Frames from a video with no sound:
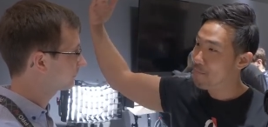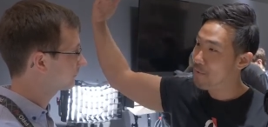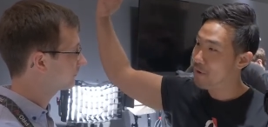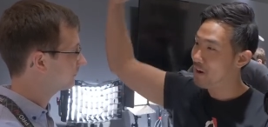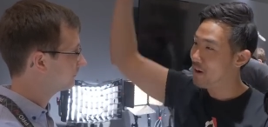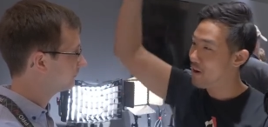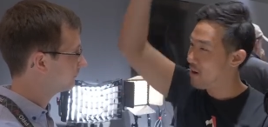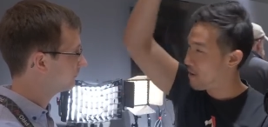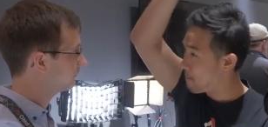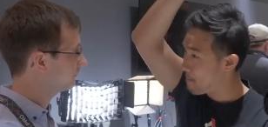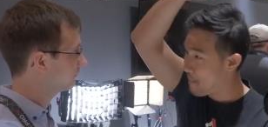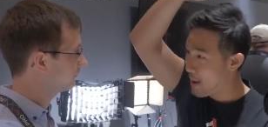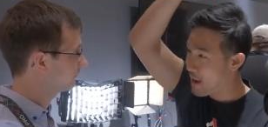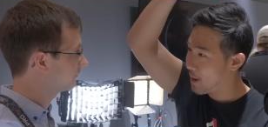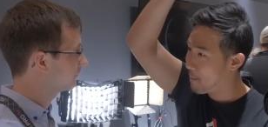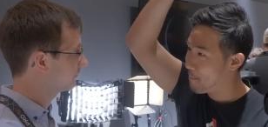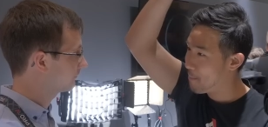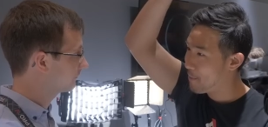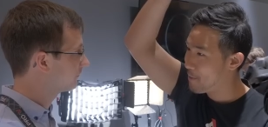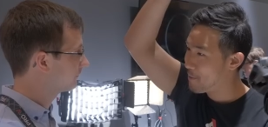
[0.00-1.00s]
Speaker 1: put it on a
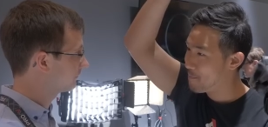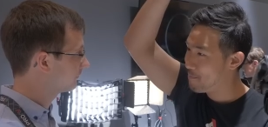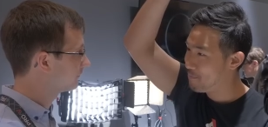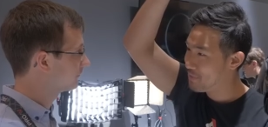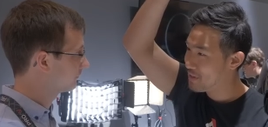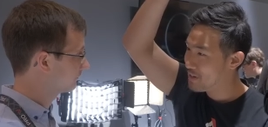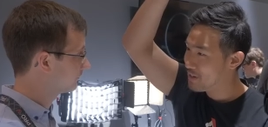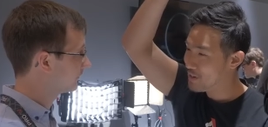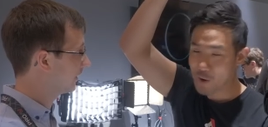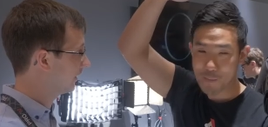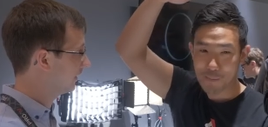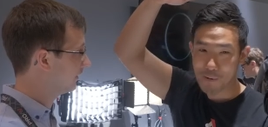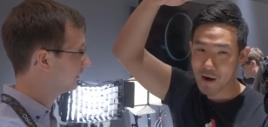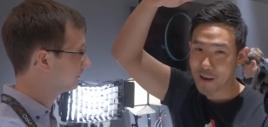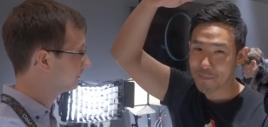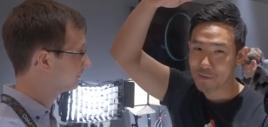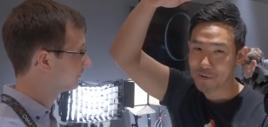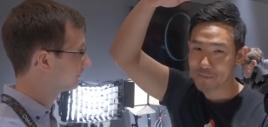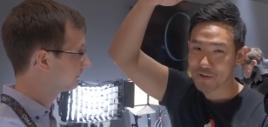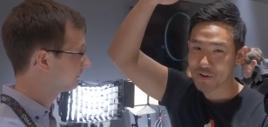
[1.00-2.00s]
mega boom, no
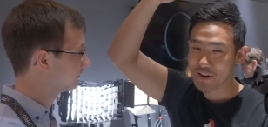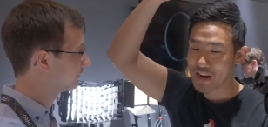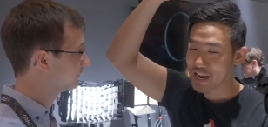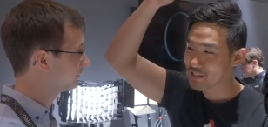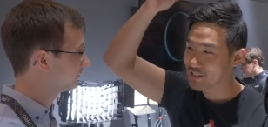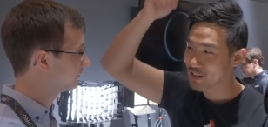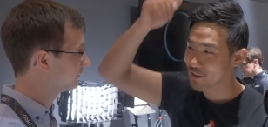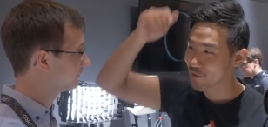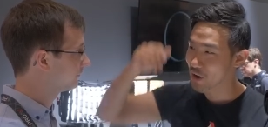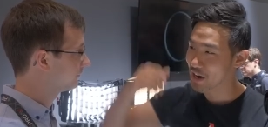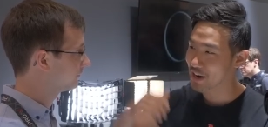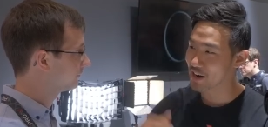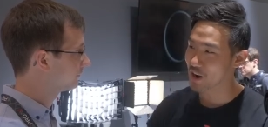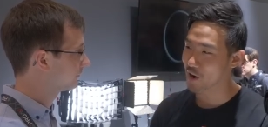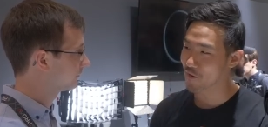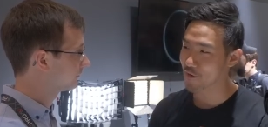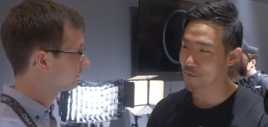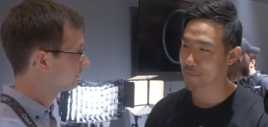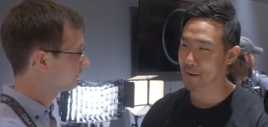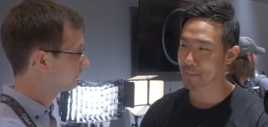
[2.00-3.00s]
problem. You can actually rig
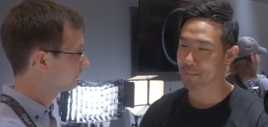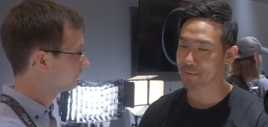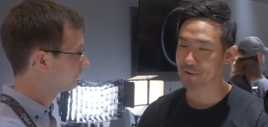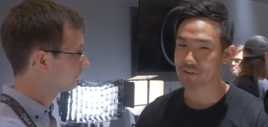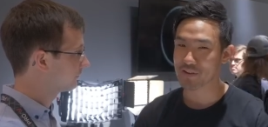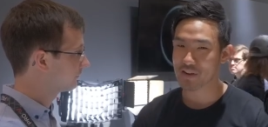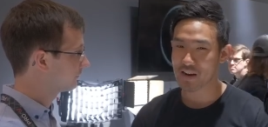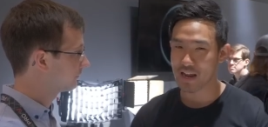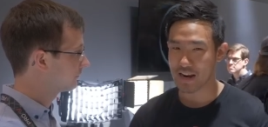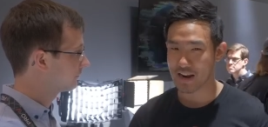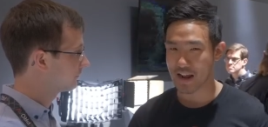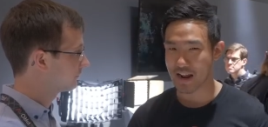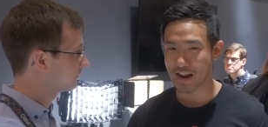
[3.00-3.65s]
it over people and